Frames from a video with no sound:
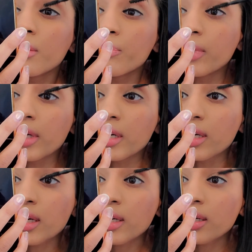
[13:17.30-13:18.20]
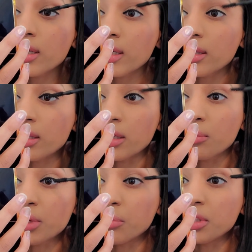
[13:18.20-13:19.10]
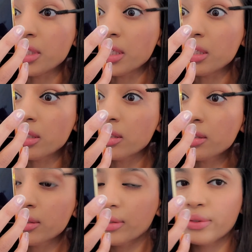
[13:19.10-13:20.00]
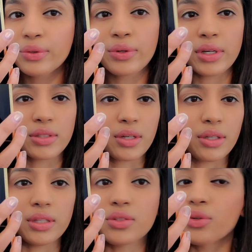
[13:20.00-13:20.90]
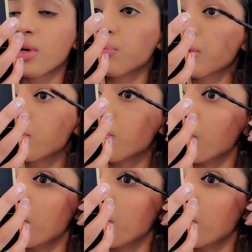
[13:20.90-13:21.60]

But again, I think Maybelline, I saw an Instagram post from